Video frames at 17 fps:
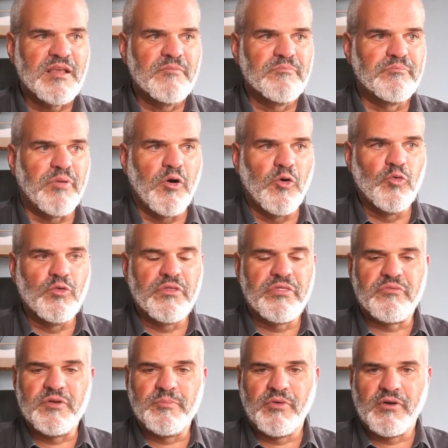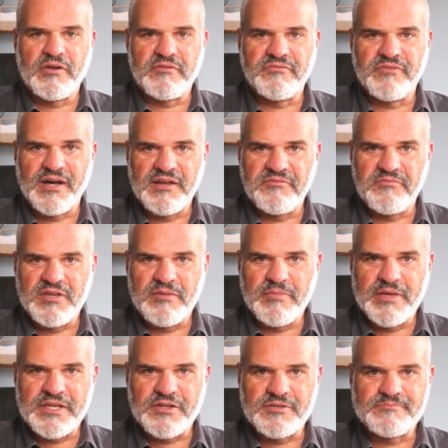pole 3.5
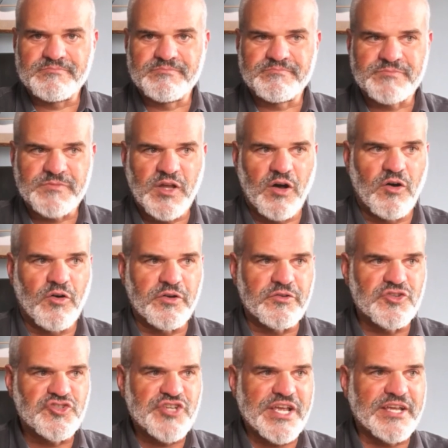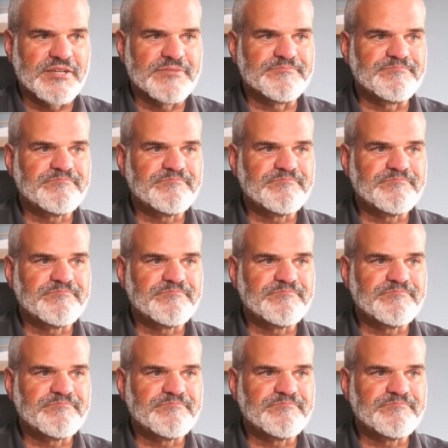millimeter audio jack.